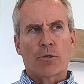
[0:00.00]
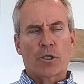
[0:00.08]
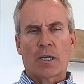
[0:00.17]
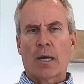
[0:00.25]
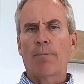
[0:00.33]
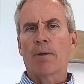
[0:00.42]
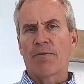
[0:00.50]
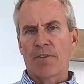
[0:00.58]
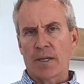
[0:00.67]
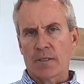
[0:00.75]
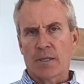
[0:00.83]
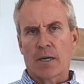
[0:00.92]
there's a couple of
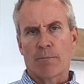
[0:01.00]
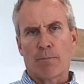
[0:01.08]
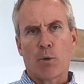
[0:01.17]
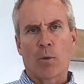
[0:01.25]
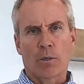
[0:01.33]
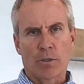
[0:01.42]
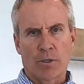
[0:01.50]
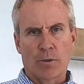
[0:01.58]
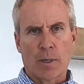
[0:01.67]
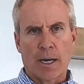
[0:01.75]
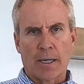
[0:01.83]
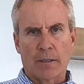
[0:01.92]
things that are important
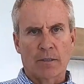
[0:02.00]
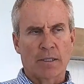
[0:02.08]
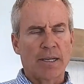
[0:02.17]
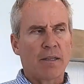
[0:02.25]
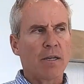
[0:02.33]
to islands. I